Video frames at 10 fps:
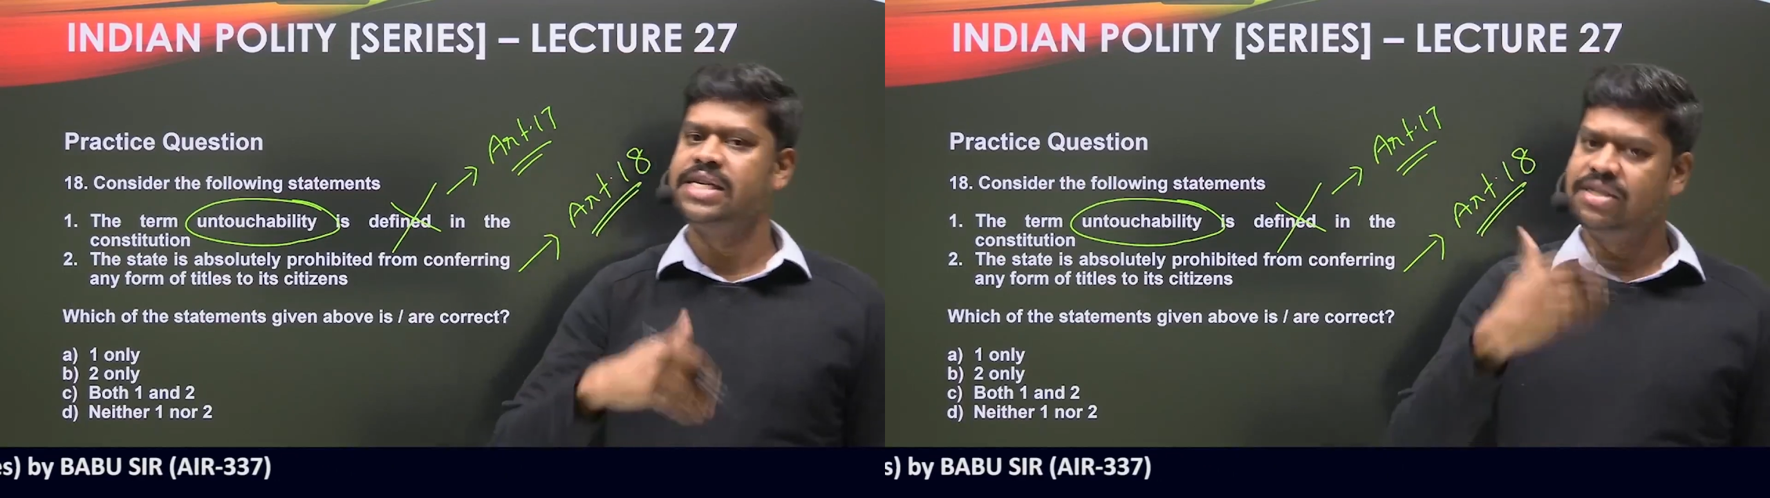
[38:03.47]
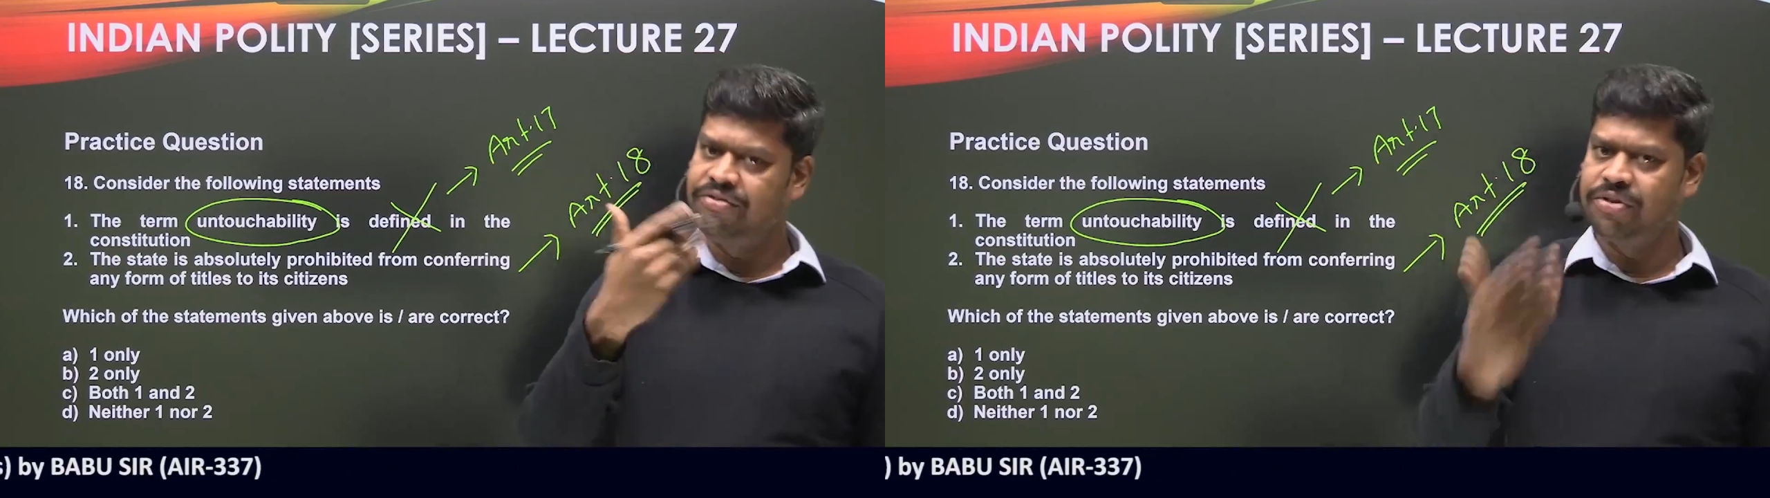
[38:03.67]

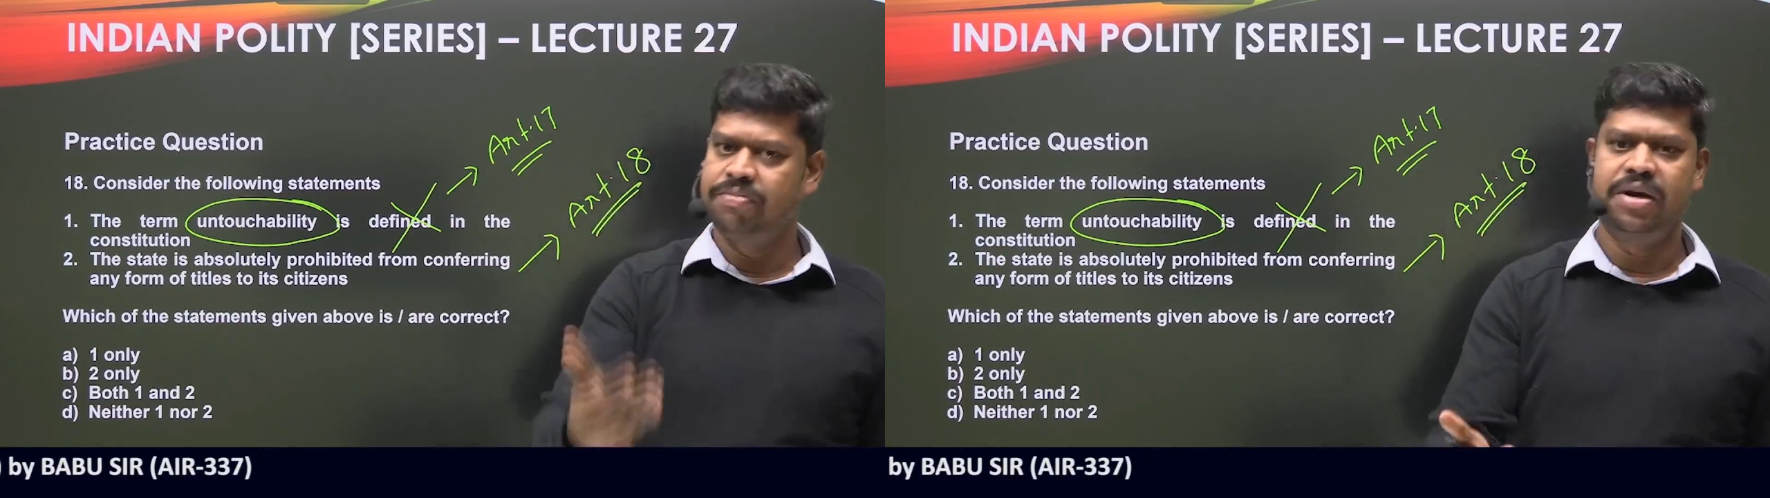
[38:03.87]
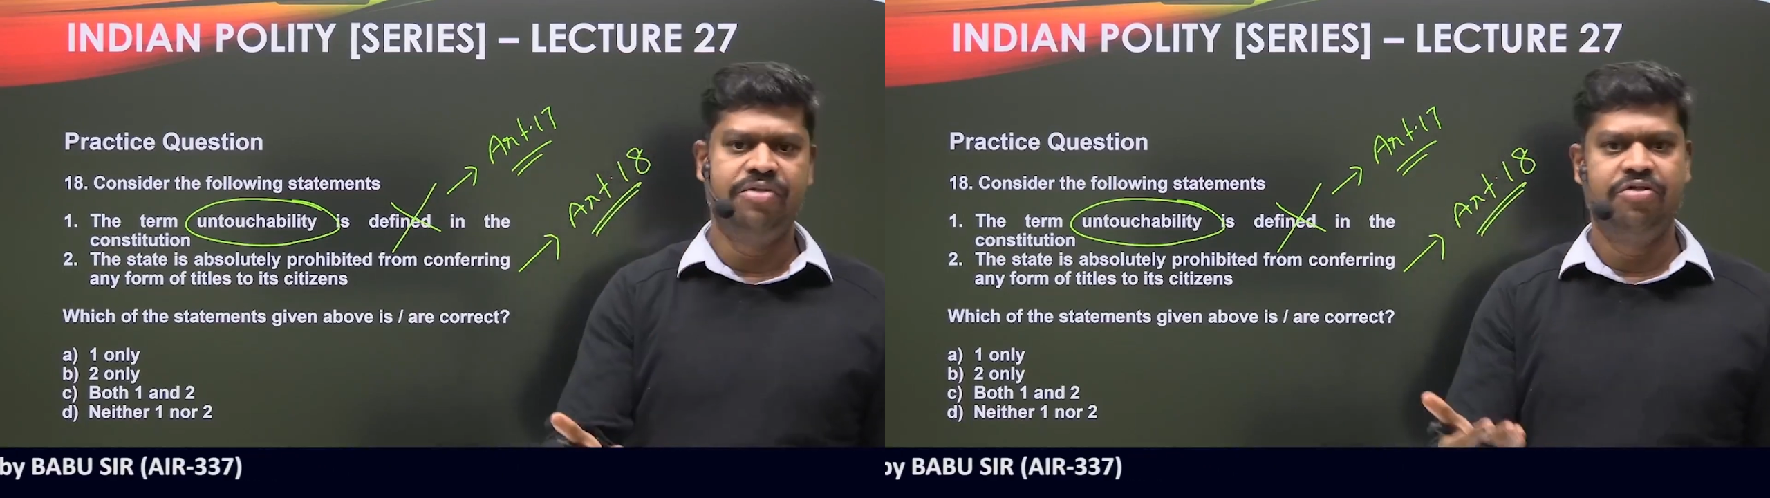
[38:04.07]
from
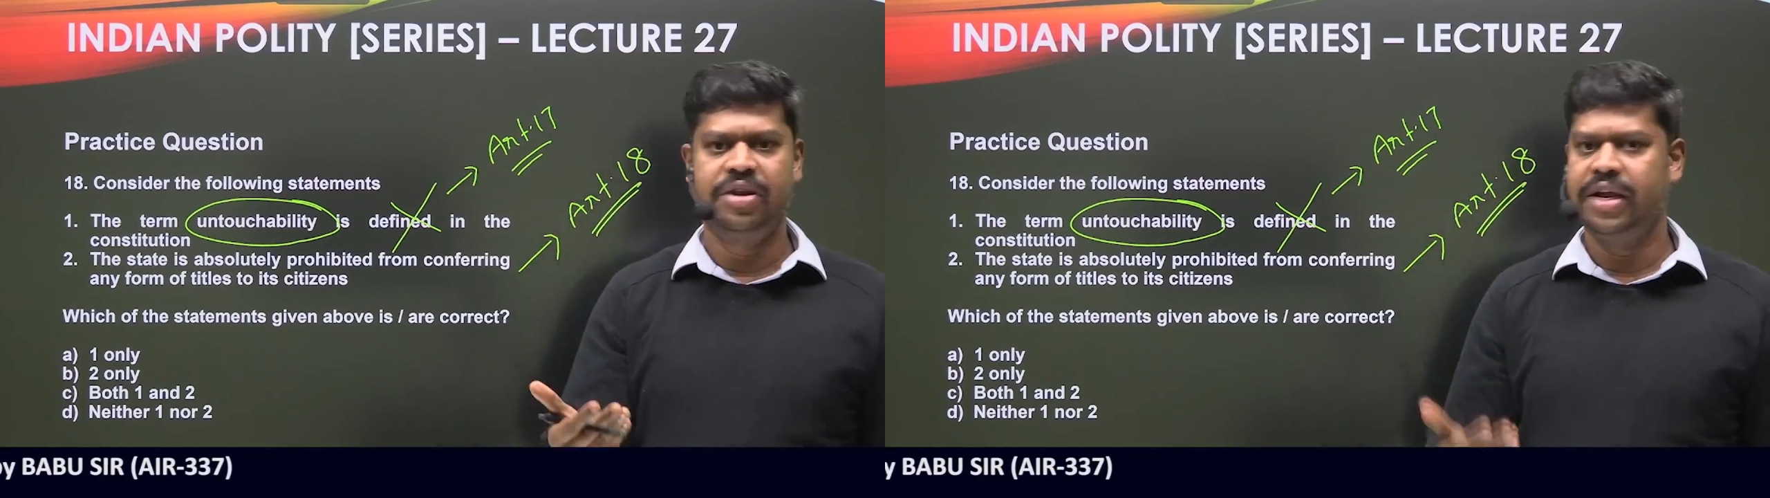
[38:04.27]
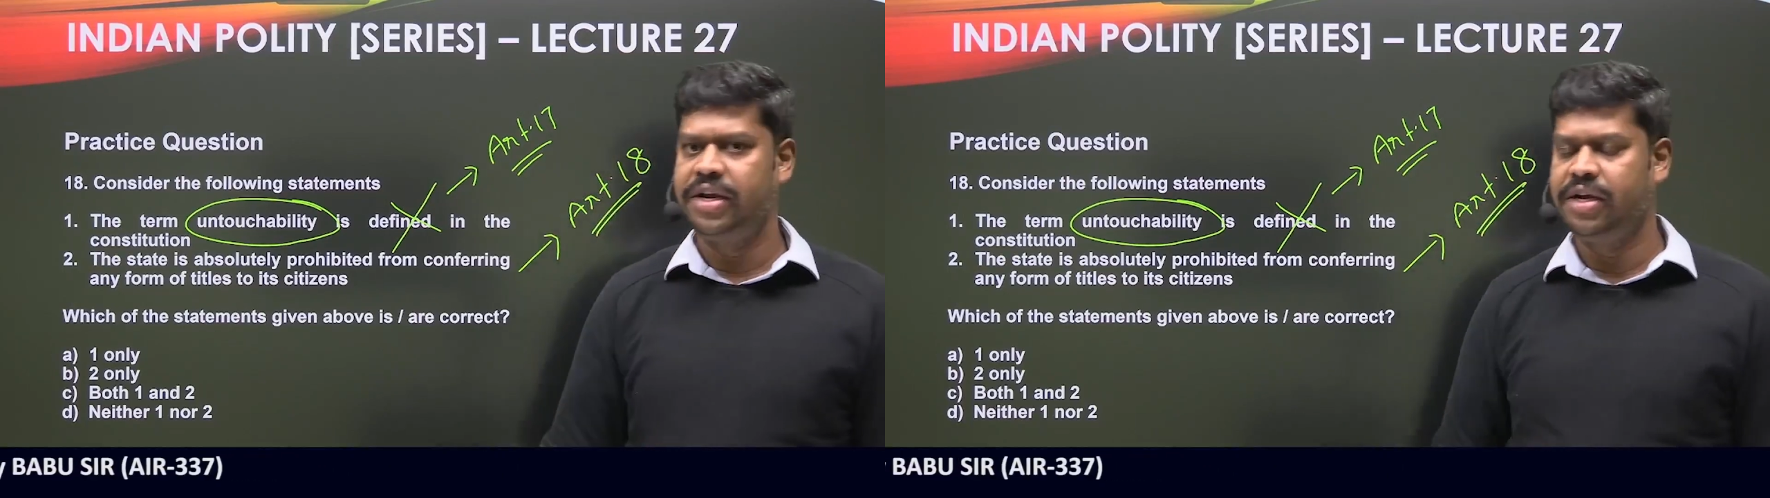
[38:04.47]

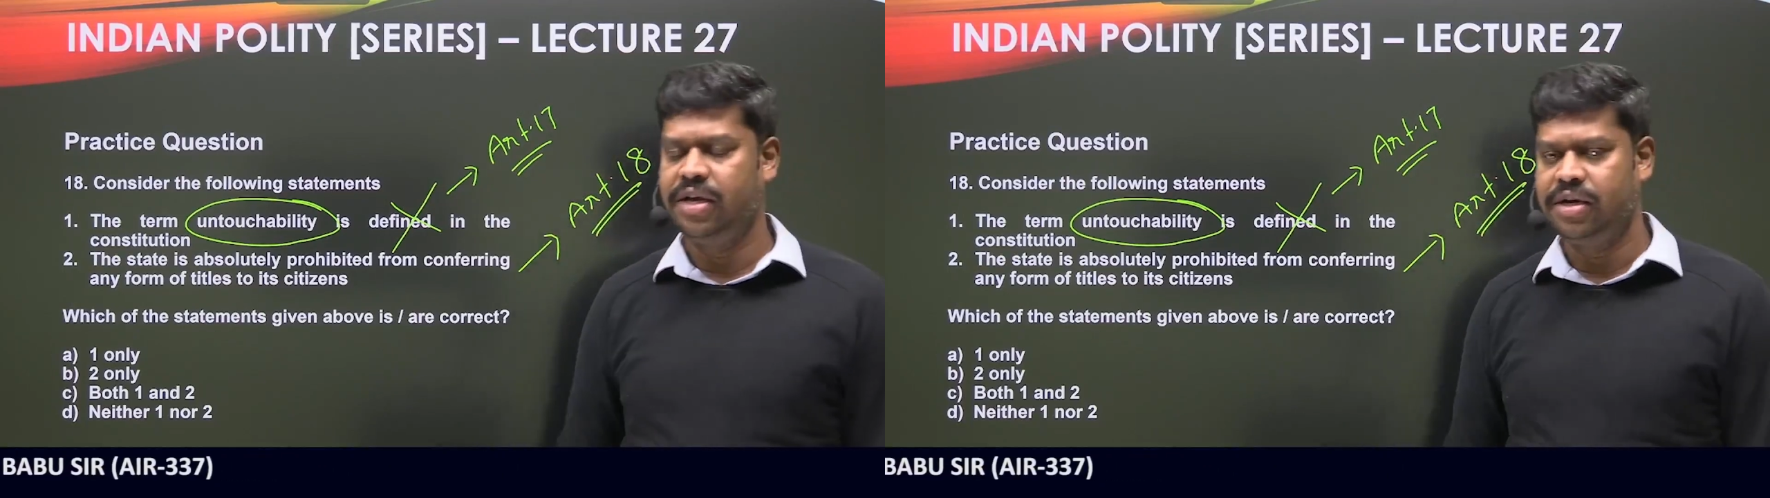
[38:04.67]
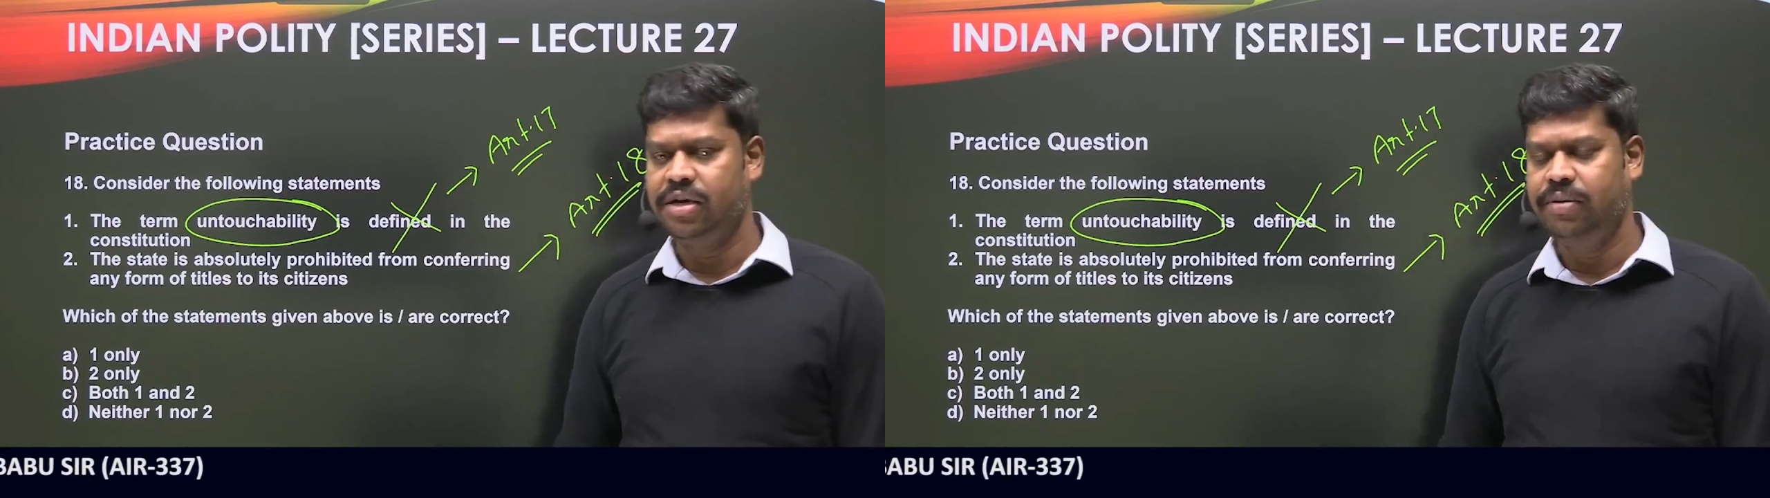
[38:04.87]
conferring any
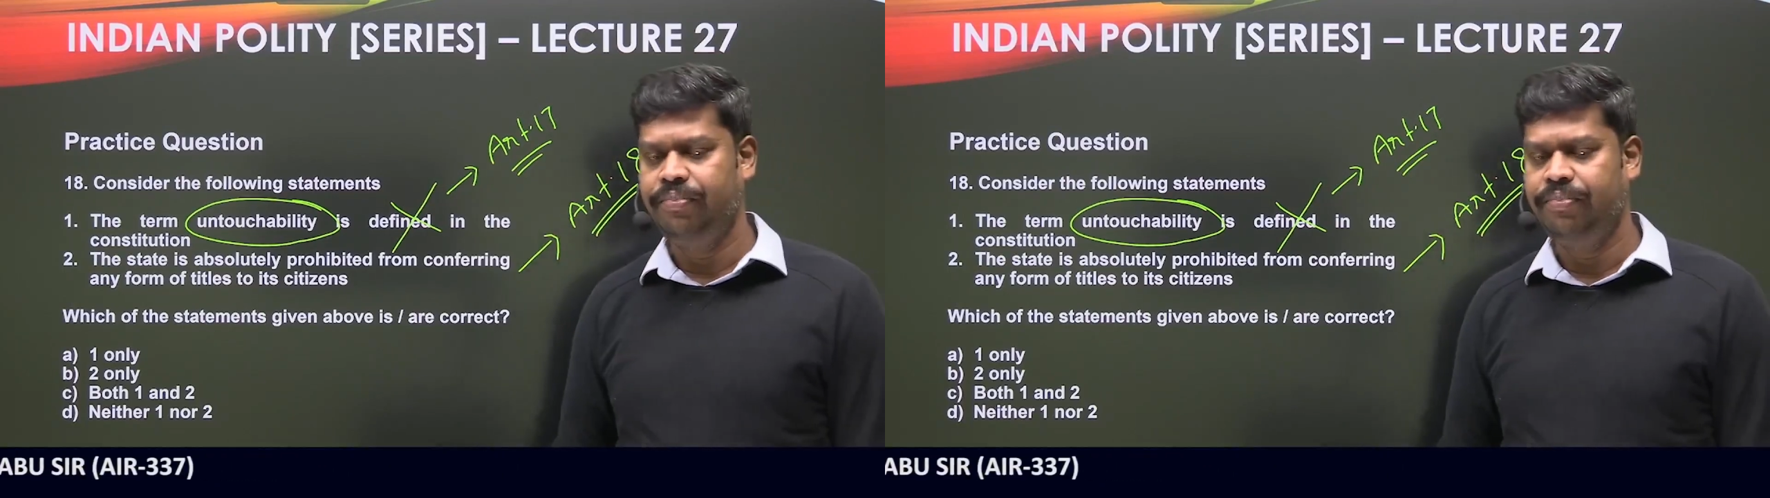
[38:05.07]
title,